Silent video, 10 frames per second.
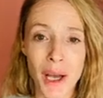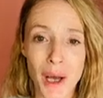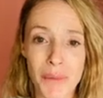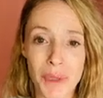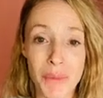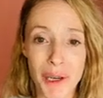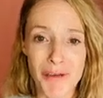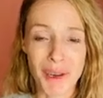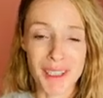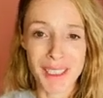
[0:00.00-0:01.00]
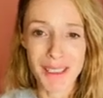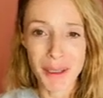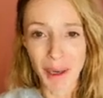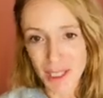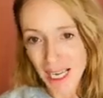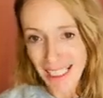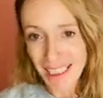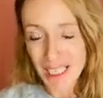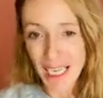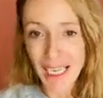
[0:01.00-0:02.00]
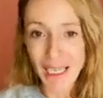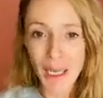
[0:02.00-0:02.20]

you might find it quite challenging.